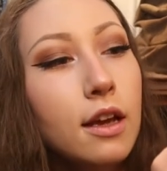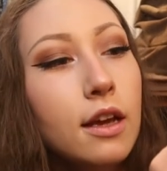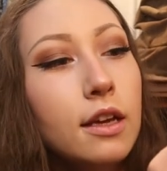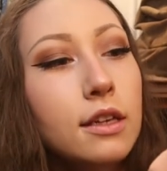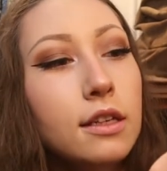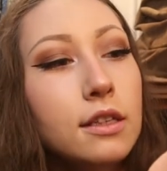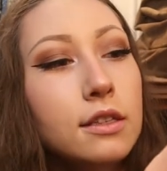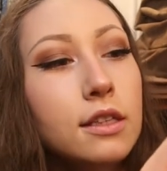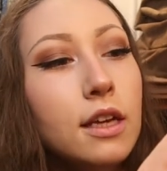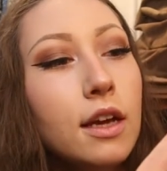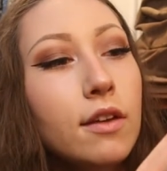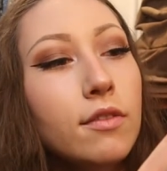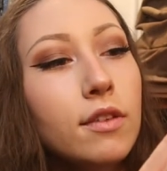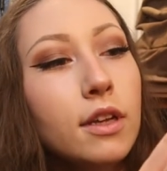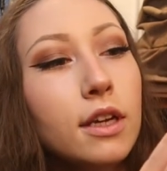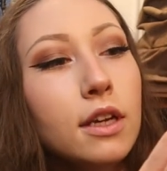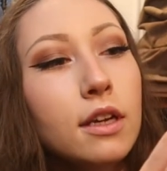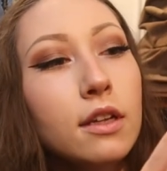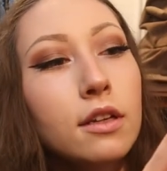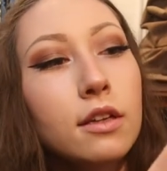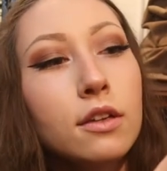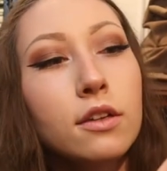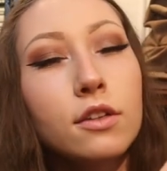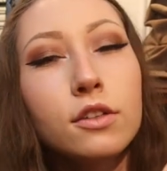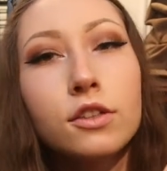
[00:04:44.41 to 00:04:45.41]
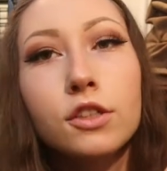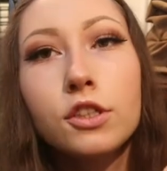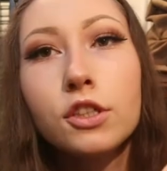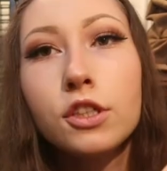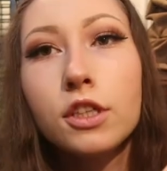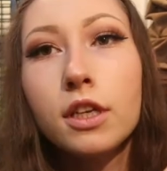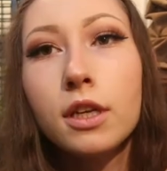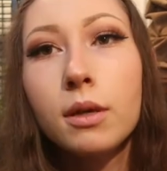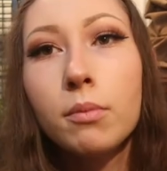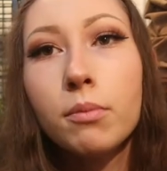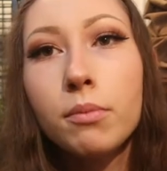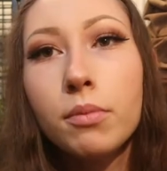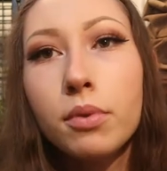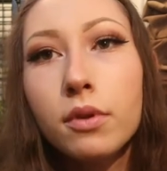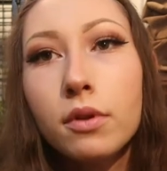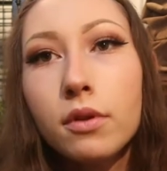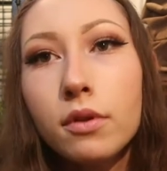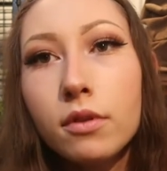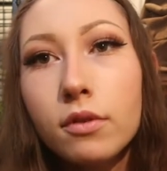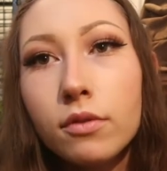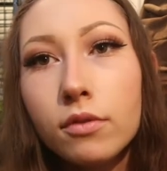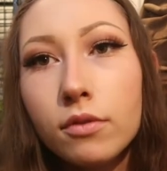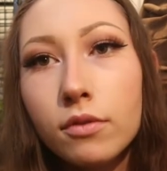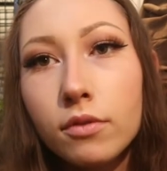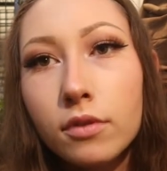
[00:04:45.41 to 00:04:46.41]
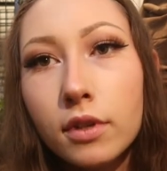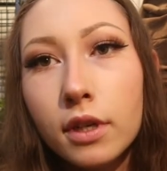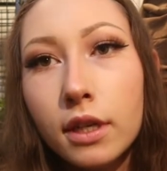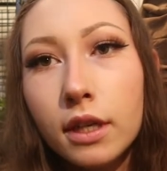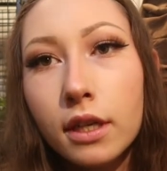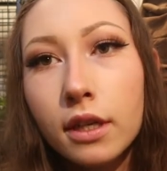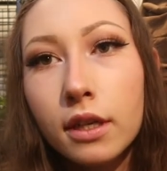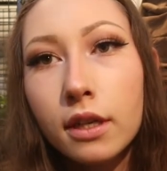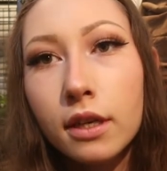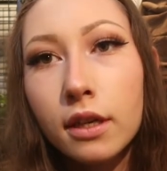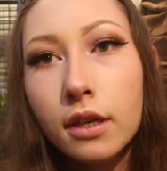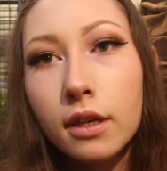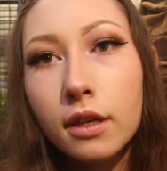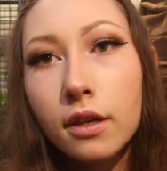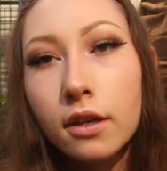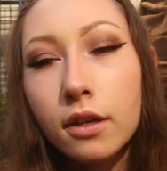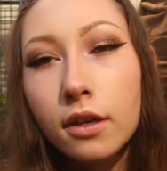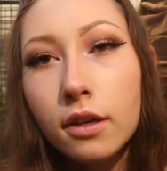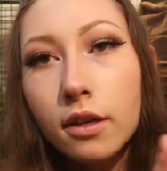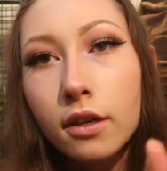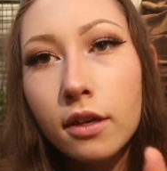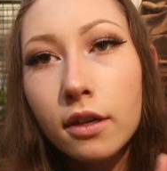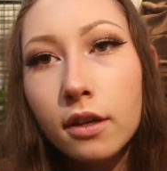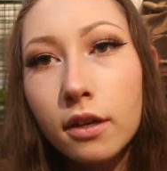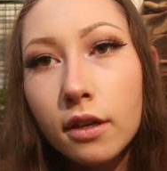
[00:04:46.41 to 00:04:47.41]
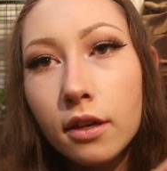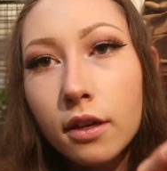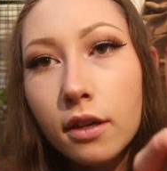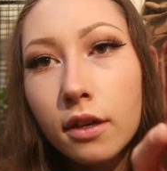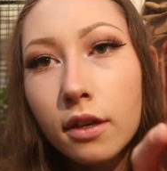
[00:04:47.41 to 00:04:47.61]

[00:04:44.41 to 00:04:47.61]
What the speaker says: It does have like a little chip right here